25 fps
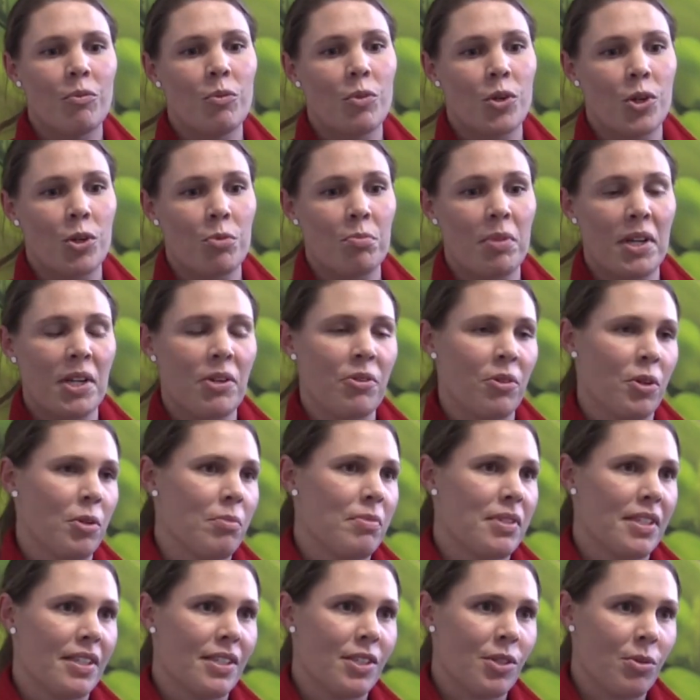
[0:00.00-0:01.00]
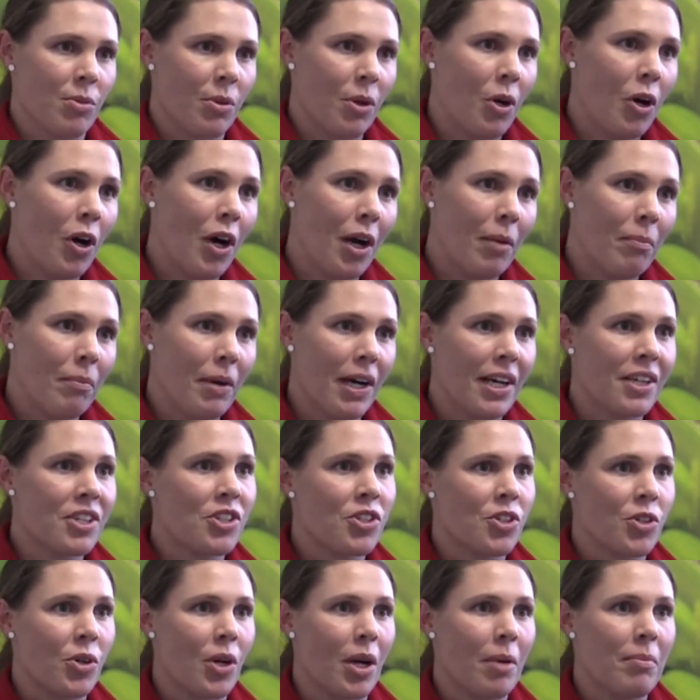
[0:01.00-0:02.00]
could be grouped into a Highmarsh
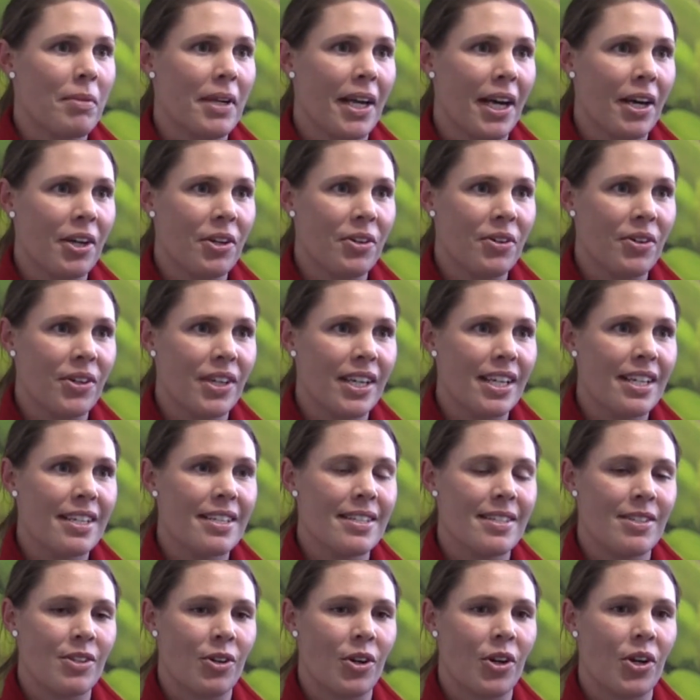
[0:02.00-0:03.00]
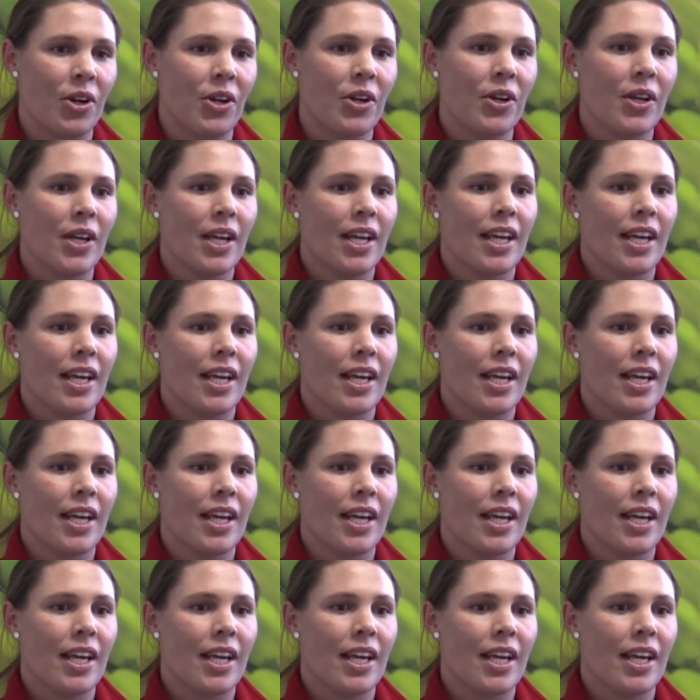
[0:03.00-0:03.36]
type category, so